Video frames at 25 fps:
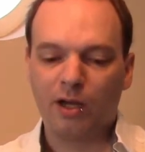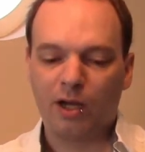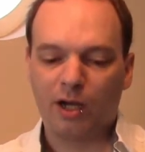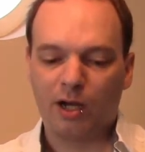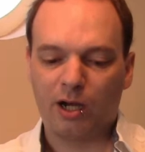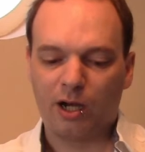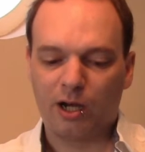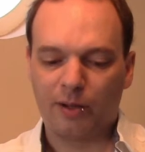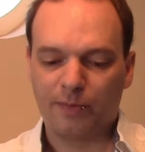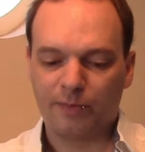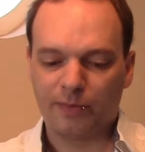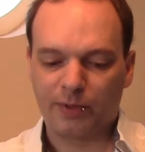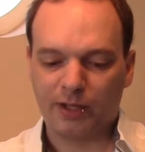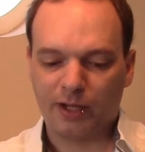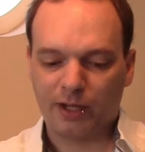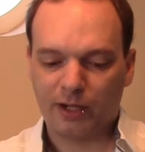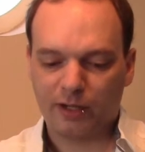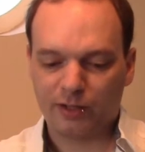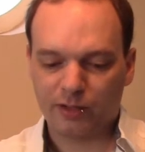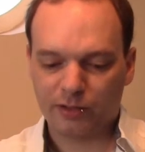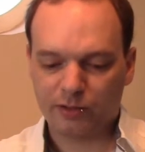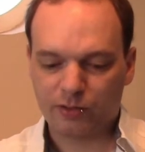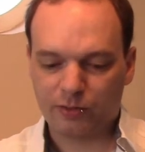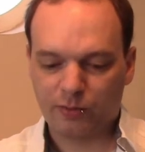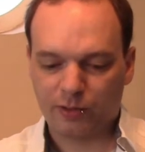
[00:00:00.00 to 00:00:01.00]
um, they
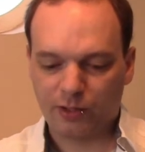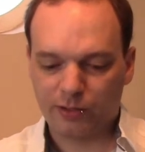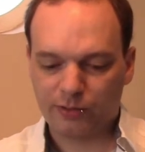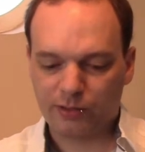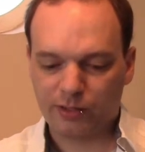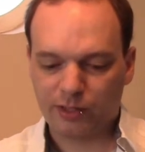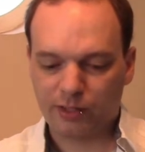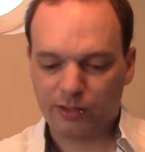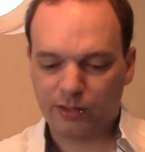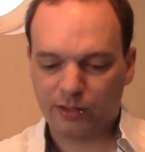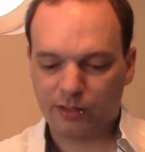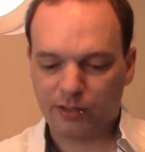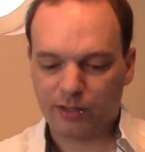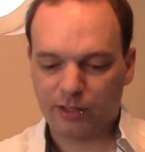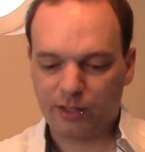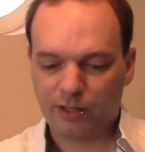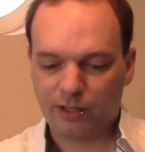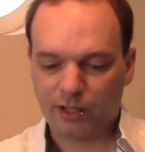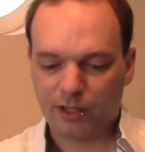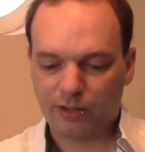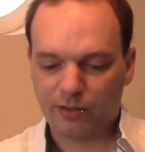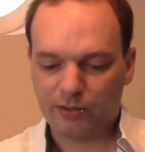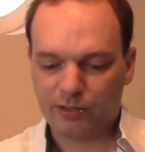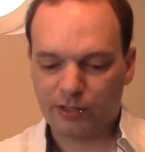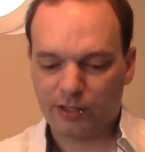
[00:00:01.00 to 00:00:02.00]
are quoting that
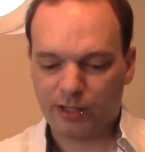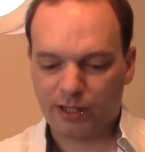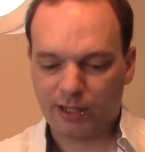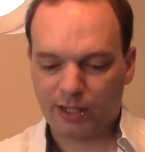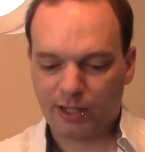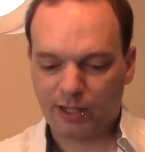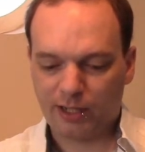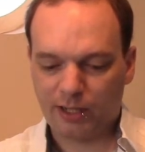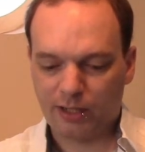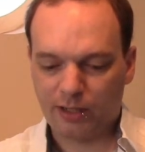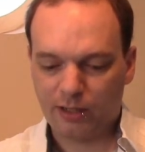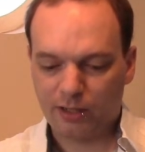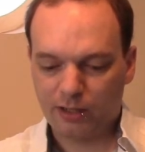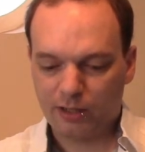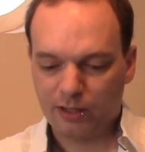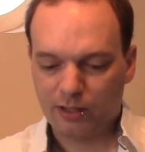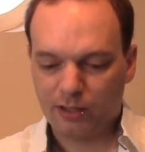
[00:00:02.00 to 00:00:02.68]
the OTA